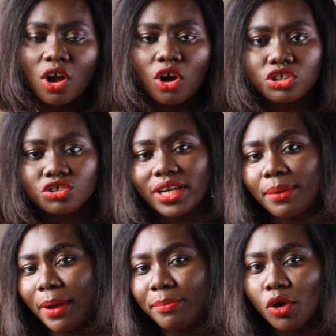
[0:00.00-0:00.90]
Australia
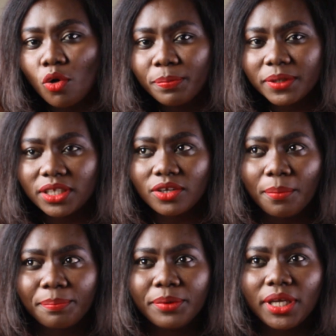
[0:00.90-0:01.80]
might be opening
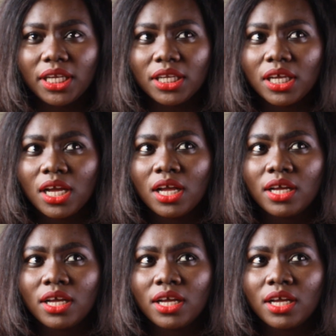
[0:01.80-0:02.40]
up in